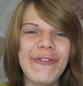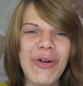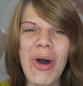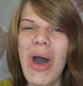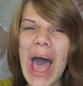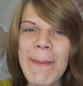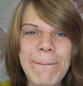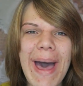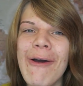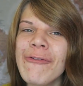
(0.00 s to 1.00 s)
for
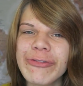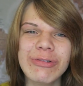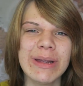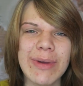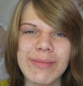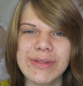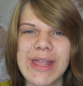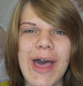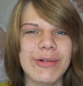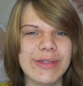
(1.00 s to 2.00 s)
about three months
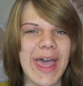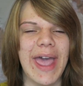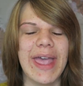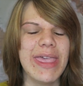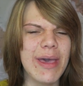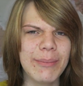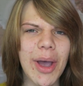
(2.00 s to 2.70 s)
now saying,